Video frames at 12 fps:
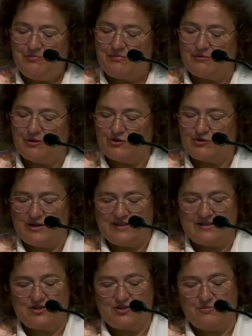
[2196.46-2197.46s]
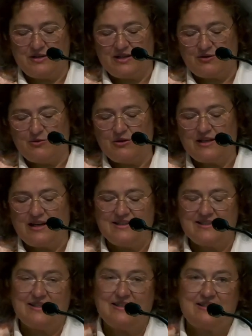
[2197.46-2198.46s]
It may be
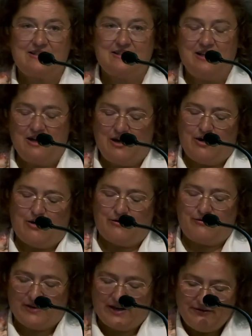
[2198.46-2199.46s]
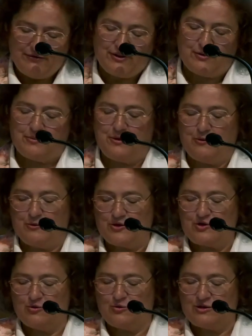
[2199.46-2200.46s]
surprising that Stein was not only influenced by Thomas
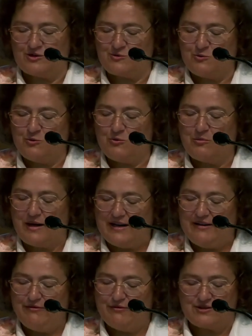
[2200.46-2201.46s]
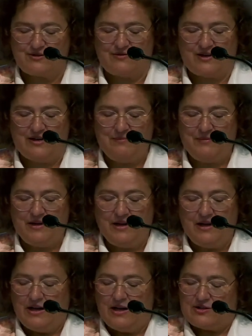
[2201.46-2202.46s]
Aquinas, the Magister of the
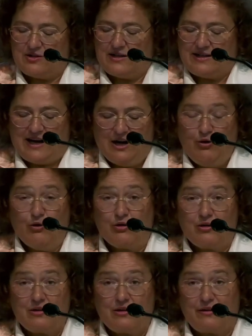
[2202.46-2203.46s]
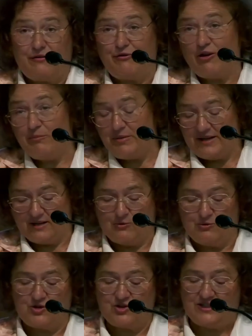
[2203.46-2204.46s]
neo-scholastic pedagogical
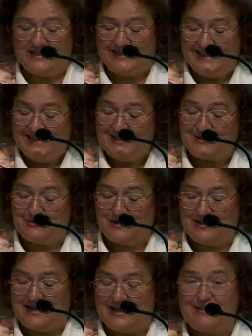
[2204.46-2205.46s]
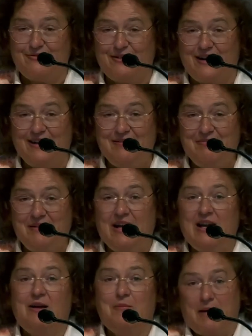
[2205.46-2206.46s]
proposals and the studies in value
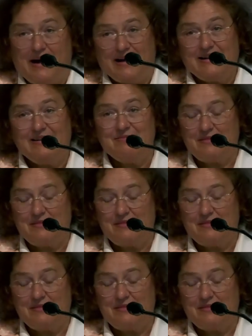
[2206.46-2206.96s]
phenomenology,